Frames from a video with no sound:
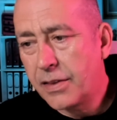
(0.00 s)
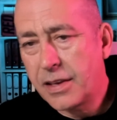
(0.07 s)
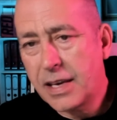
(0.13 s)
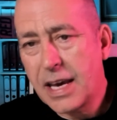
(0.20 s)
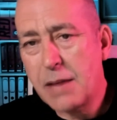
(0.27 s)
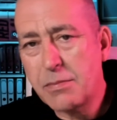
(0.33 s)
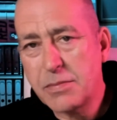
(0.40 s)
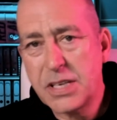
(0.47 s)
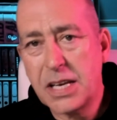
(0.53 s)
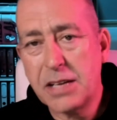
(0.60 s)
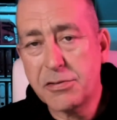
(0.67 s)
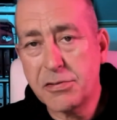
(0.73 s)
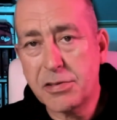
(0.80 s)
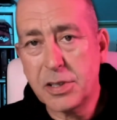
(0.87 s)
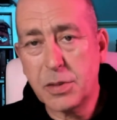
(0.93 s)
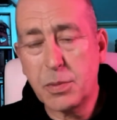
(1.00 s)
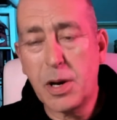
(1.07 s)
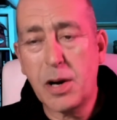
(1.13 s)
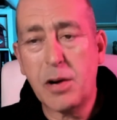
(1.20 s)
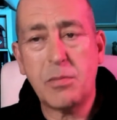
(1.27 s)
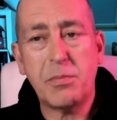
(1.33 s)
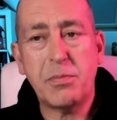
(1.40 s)
The cam sensor as
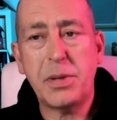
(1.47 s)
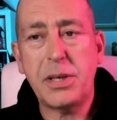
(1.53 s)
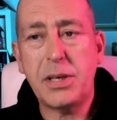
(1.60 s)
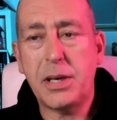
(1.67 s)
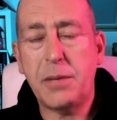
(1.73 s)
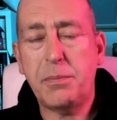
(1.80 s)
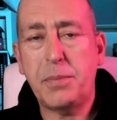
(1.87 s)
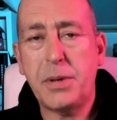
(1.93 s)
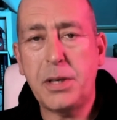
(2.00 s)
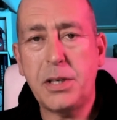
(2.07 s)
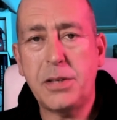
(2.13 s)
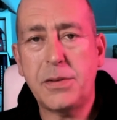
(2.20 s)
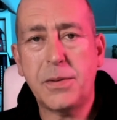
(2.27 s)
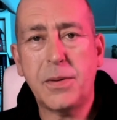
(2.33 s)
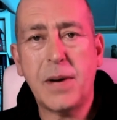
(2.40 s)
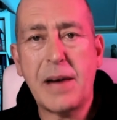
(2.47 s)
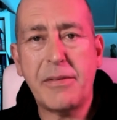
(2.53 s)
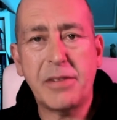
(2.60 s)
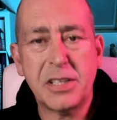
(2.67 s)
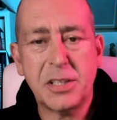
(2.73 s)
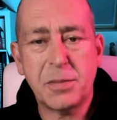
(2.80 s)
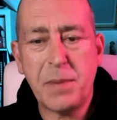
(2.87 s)
well, be useful
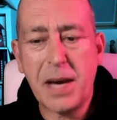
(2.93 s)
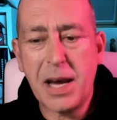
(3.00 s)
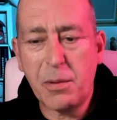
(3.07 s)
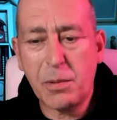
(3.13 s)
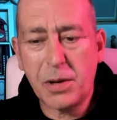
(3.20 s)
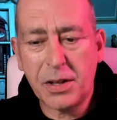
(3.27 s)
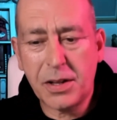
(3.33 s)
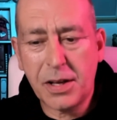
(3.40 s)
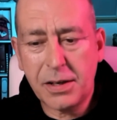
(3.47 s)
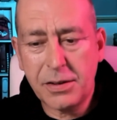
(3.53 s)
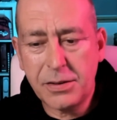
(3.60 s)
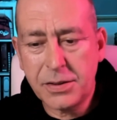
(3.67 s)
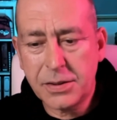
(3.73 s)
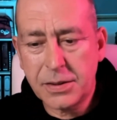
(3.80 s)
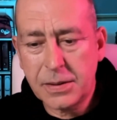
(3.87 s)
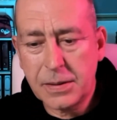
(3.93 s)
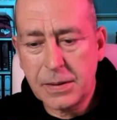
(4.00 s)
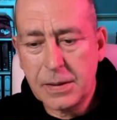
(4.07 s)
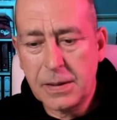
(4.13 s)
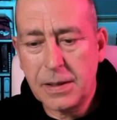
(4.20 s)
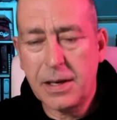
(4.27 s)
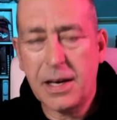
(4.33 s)
having a spare one of those
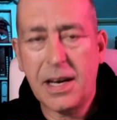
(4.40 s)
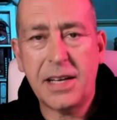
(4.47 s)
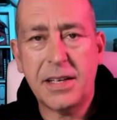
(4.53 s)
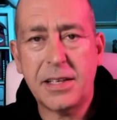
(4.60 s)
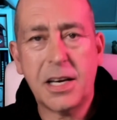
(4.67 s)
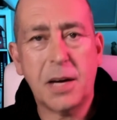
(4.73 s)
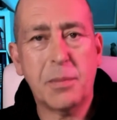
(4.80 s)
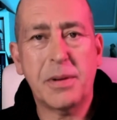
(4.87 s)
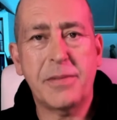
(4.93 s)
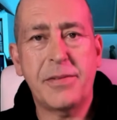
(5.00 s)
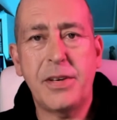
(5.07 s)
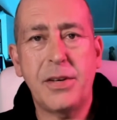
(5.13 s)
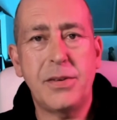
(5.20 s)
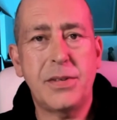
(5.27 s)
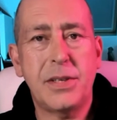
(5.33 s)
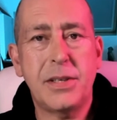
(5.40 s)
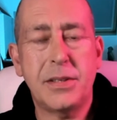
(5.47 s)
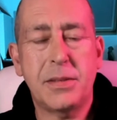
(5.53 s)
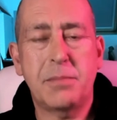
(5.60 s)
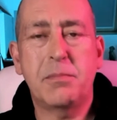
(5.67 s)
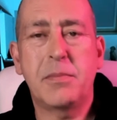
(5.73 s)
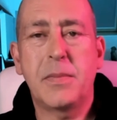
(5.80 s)
and a couple of
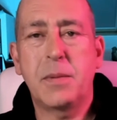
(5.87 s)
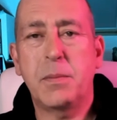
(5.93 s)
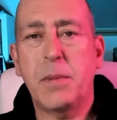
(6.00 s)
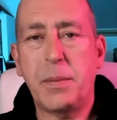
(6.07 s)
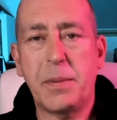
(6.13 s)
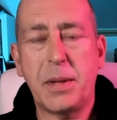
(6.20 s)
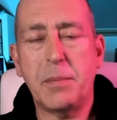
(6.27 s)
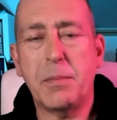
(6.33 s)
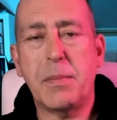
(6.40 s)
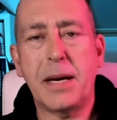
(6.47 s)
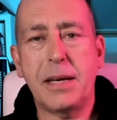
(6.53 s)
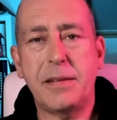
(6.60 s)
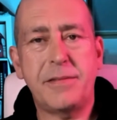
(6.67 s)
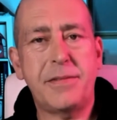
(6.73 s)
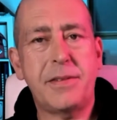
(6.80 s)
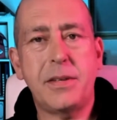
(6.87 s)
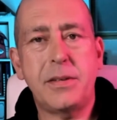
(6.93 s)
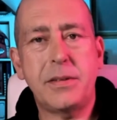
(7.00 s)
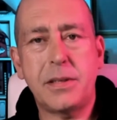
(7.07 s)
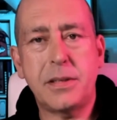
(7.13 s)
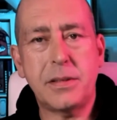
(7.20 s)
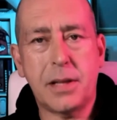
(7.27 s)
fuses. Maybe the main
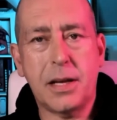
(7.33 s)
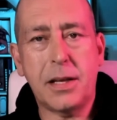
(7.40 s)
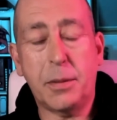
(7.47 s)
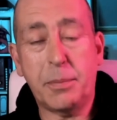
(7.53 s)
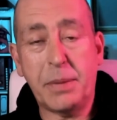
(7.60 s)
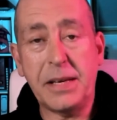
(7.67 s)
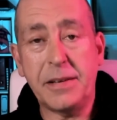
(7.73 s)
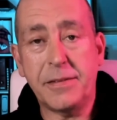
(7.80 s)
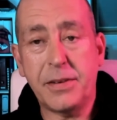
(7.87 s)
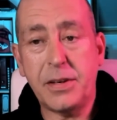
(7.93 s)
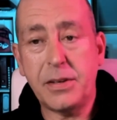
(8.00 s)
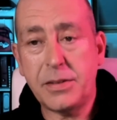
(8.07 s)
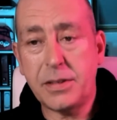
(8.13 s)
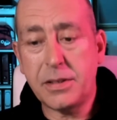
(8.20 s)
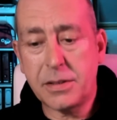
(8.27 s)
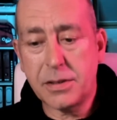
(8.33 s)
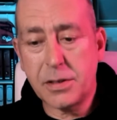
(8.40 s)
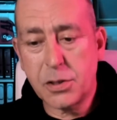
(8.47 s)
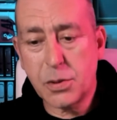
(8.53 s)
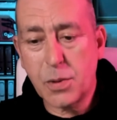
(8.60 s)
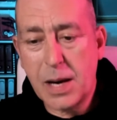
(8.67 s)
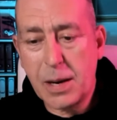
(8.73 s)
fuses, like the pink fuses, the
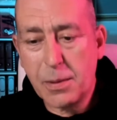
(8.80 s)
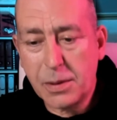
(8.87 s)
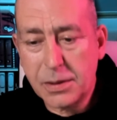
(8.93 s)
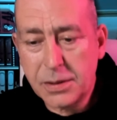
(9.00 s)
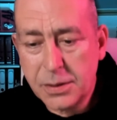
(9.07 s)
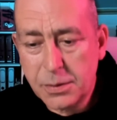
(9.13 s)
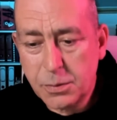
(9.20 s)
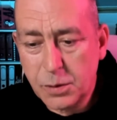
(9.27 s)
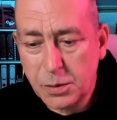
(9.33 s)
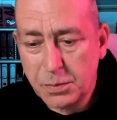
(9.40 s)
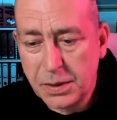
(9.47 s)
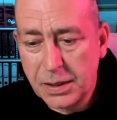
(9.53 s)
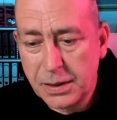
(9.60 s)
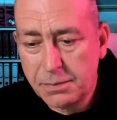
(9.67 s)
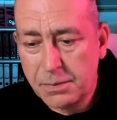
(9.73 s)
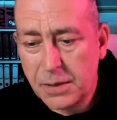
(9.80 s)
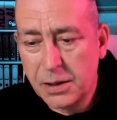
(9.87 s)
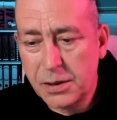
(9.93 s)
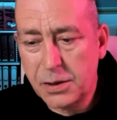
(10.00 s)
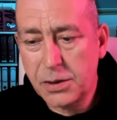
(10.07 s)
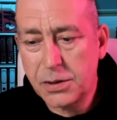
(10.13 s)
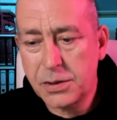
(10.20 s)
square ones, would be a
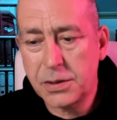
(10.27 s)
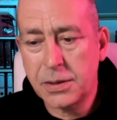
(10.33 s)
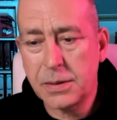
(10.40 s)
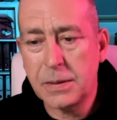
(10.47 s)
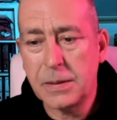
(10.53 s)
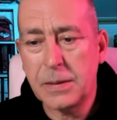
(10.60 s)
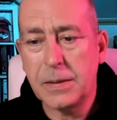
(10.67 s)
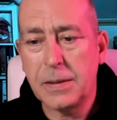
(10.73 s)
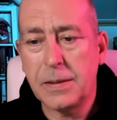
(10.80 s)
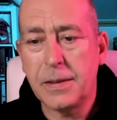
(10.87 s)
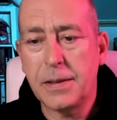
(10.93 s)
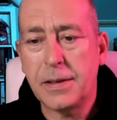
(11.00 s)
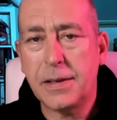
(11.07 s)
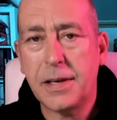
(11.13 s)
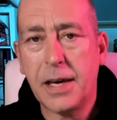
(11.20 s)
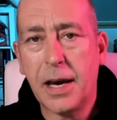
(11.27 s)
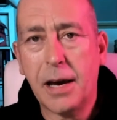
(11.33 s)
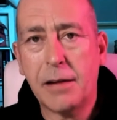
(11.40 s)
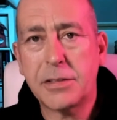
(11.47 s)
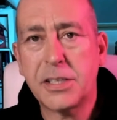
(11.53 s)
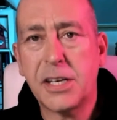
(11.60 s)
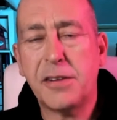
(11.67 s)
good get
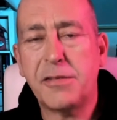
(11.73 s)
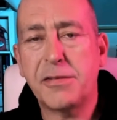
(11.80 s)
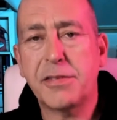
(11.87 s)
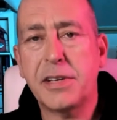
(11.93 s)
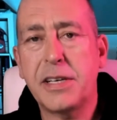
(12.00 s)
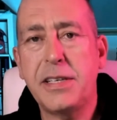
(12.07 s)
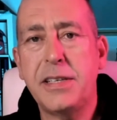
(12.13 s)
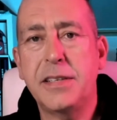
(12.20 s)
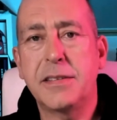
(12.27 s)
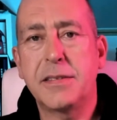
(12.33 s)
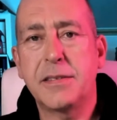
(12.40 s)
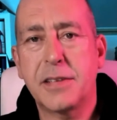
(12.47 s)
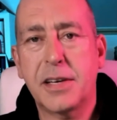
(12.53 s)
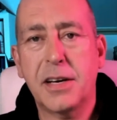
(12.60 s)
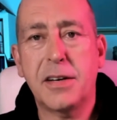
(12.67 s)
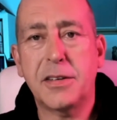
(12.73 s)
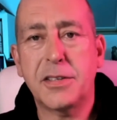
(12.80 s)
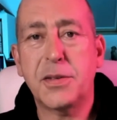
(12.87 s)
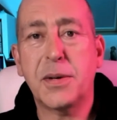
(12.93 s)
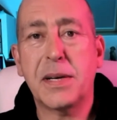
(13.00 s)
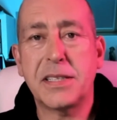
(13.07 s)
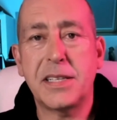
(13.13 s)
out jail free card
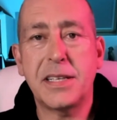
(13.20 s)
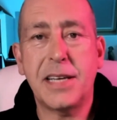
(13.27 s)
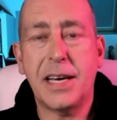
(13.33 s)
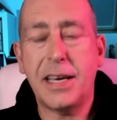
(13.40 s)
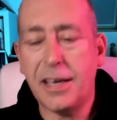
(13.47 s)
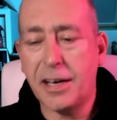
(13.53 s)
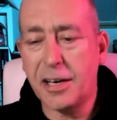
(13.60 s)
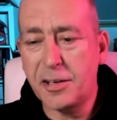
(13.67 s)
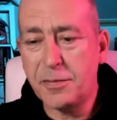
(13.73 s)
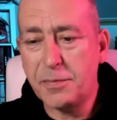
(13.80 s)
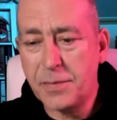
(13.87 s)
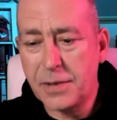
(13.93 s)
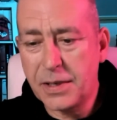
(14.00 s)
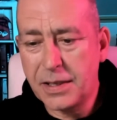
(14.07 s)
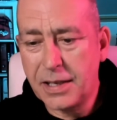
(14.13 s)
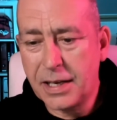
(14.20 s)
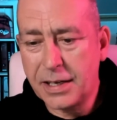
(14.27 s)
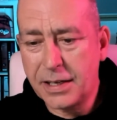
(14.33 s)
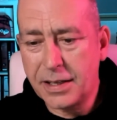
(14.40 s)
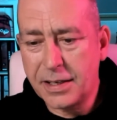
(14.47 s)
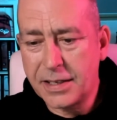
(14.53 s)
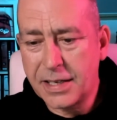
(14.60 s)
to actually get you home at the
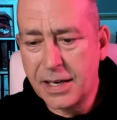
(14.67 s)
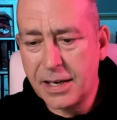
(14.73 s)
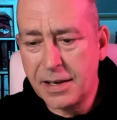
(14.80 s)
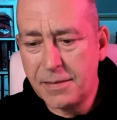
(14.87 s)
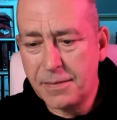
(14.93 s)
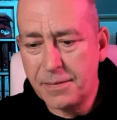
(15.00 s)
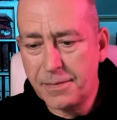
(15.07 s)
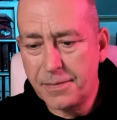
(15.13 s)
end of the day.